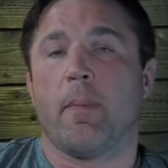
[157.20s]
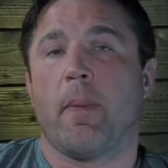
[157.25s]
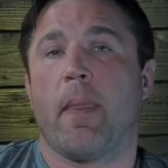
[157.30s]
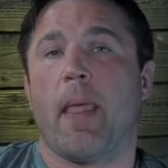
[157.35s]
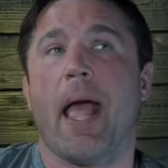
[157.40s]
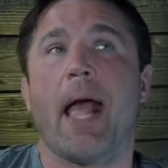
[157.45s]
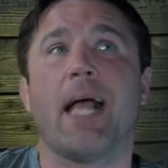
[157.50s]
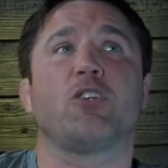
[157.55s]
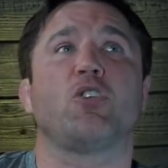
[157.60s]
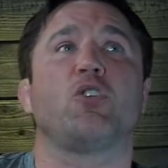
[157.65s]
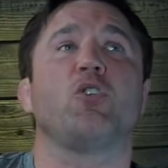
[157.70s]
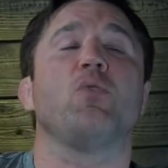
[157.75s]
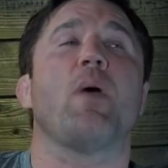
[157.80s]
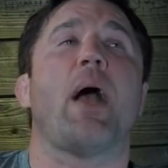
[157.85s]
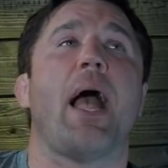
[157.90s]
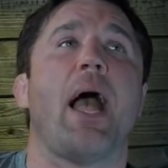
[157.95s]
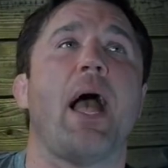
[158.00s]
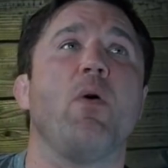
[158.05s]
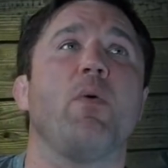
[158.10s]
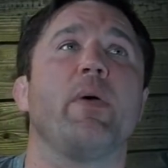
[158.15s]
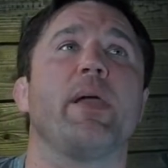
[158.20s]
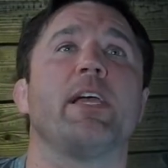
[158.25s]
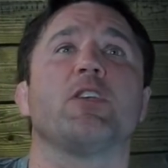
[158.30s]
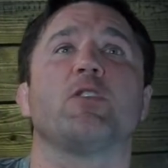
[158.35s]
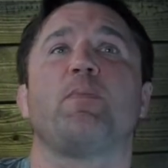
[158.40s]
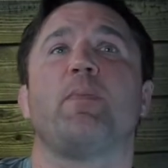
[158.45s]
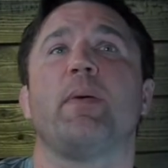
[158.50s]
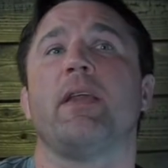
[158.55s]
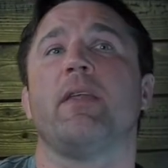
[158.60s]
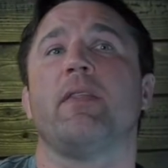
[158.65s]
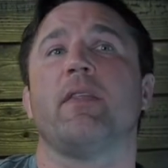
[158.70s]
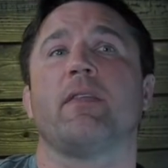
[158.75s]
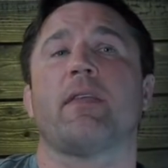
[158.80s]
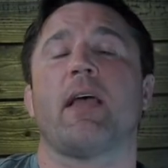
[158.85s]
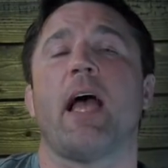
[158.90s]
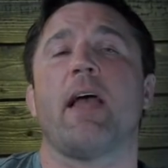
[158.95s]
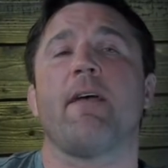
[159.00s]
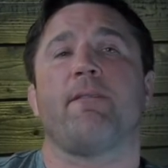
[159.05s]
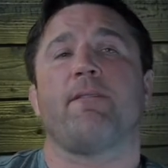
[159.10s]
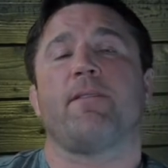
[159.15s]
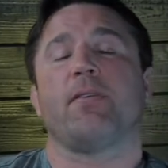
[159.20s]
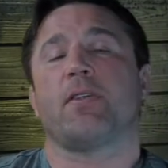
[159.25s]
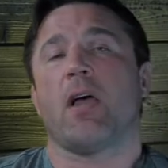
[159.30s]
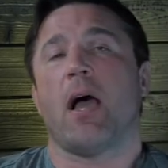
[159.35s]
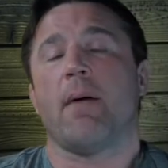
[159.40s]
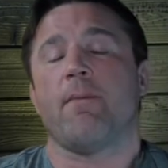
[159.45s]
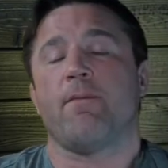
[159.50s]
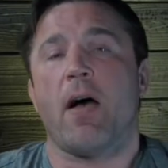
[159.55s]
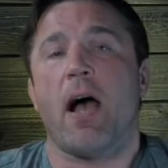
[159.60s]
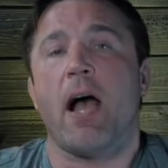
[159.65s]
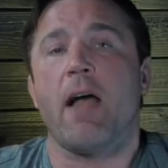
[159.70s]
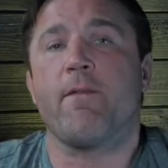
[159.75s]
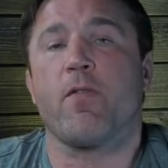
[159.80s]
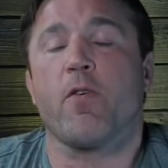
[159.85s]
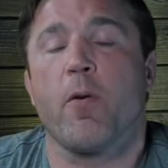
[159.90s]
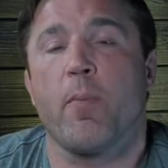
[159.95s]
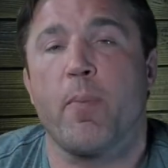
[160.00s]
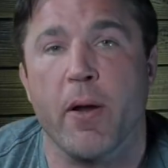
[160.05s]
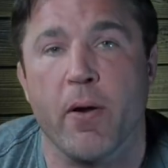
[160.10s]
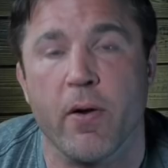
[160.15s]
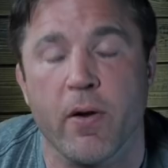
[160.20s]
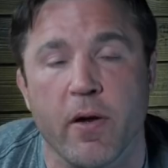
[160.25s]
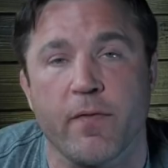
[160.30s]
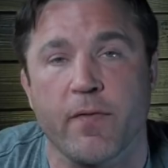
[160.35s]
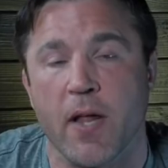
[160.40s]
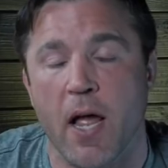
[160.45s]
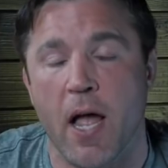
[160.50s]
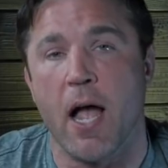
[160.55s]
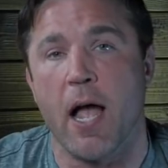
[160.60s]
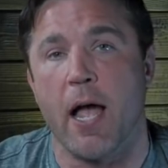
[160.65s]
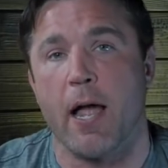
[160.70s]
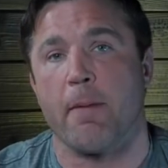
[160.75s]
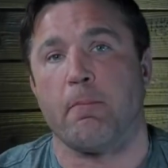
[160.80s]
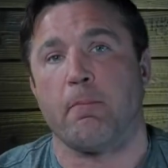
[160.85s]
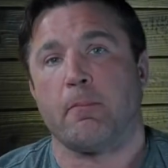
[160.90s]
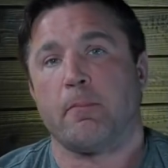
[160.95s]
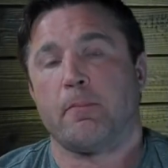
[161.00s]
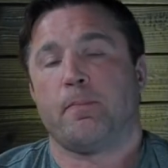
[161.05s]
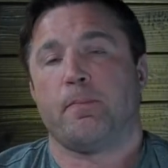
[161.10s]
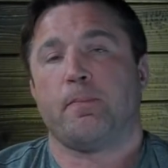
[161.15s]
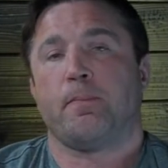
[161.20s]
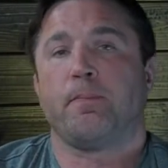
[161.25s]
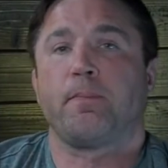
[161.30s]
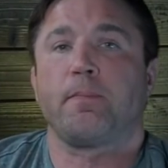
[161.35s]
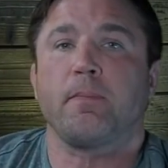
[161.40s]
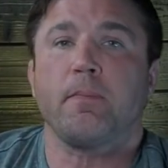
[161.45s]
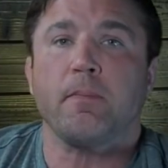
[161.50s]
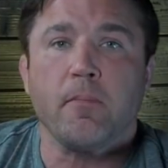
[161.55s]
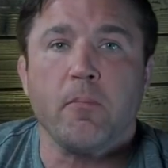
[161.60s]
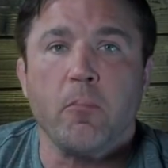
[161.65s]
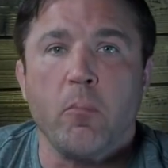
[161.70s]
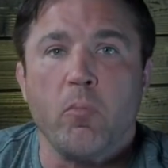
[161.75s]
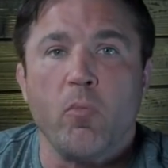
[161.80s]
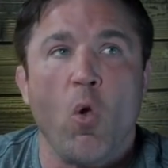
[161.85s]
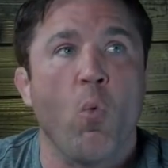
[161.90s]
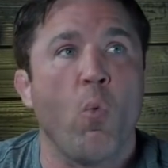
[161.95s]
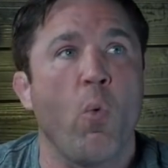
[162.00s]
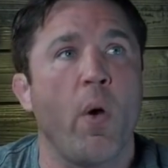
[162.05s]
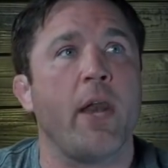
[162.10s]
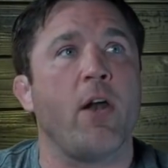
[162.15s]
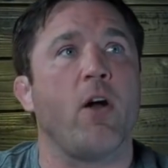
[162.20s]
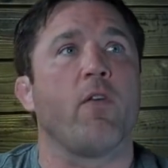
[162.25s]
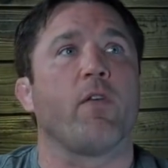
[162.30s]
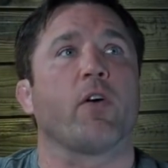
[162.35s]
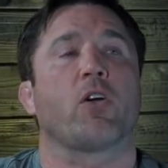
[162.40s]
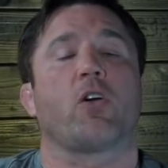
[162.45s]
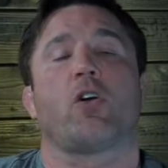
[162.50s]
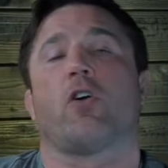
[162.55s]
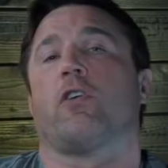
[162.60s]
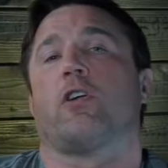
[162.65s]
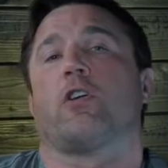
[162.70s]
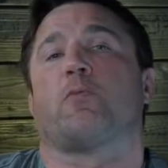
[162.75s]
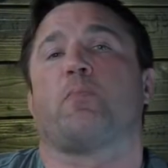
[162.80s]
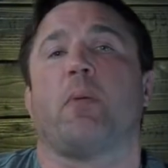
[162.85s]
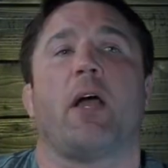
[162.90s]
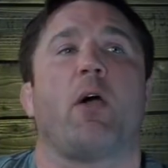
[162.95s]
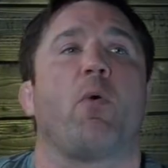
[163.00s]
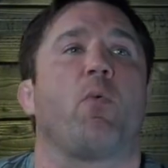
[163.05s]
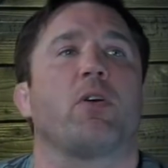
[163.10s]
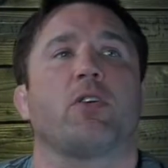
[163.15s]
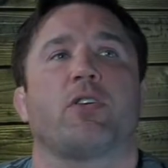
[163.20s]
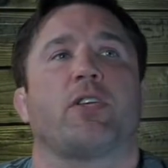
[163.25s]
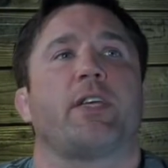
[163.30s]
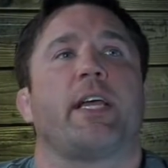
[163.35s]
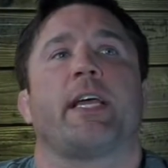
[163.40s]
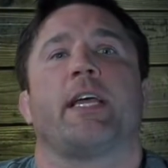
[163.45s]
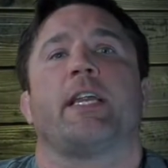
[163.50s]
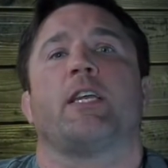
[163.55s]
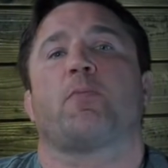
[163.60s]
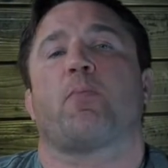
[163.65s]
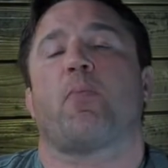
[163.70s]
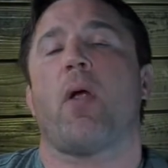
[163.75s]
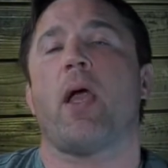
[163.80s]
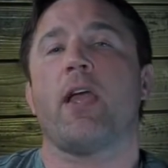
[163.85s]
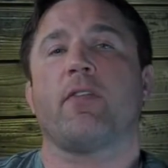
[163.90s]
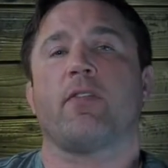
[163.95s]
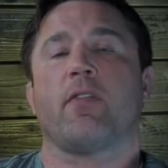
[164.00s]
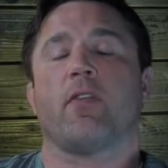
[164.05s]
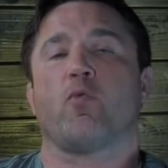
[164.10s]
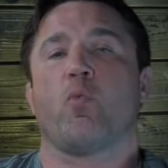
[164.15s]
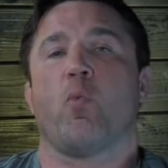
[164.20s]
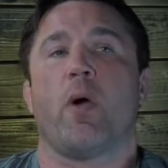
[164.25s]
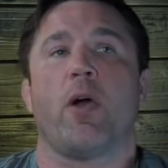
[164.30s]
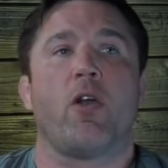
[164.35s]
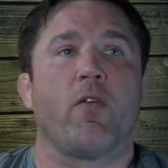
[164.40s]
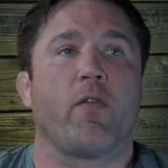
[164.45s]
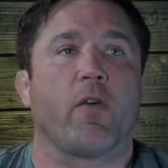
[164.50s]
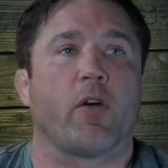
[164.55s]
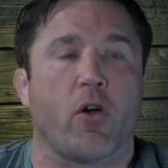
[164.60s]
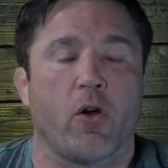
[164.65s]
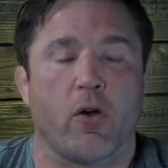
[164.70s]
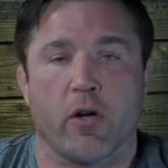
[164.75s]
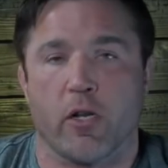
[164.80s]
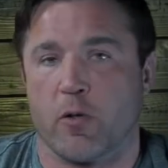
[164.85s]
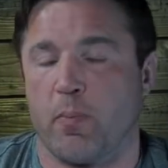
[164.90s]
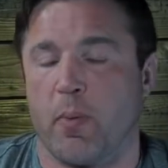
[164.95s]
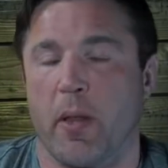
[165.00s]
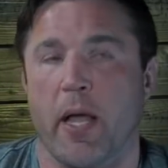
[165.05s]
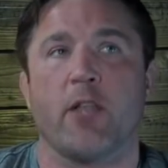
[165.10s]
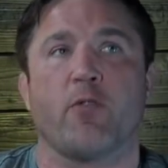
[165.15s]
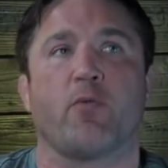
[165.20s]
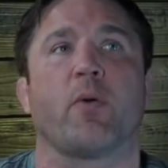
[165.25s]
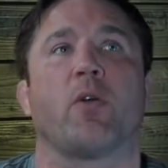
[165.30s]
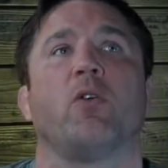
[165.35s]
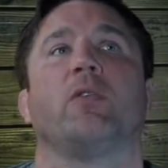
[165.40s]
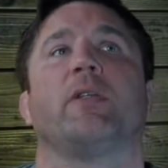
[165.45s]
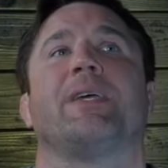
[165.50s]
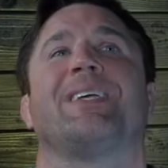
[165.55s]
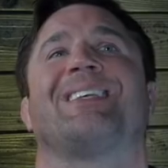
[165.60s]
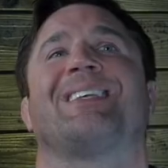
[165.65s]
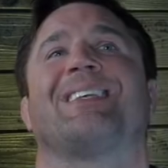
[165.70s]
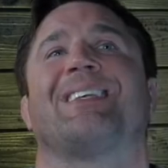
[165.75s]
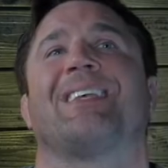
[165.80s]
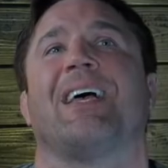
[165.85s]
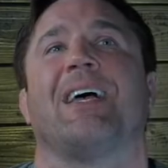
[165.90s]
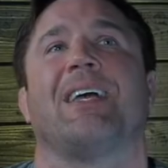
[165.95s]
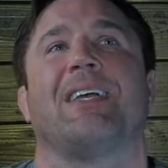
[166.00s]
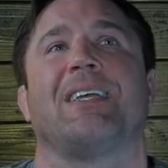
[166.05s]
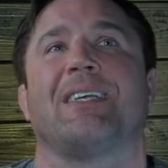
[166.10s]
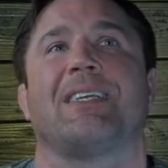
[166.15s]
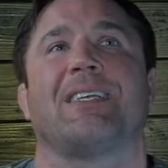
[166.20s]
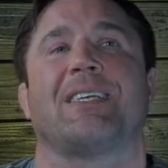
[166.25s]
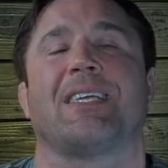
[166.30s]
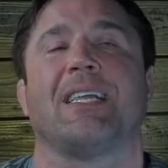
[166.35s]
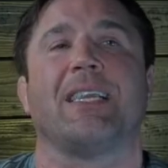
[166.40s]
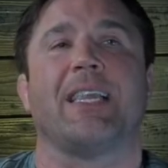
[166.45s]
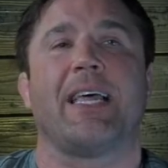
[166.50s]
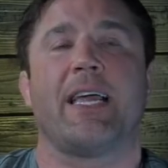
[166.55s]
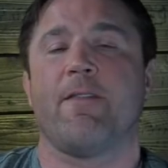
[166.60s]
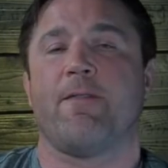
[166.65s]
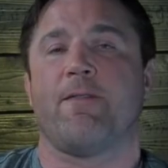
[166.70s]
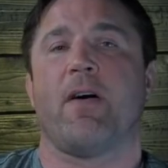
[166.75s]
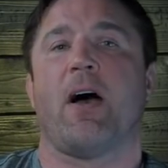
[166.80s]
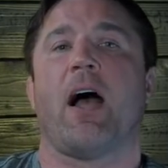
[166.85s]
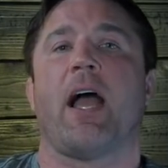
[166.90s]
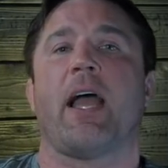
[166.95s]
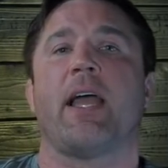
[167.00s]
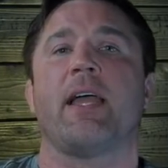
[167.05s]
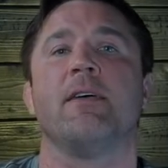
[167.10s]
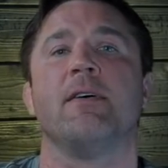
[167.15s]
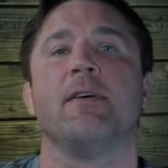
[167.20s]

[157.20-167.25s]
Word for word: as to how he has been in the top five for a period of time. Win over Curtis Blaydes, we're singing his praises. Win over Curtis Blaydes would only uh, solidify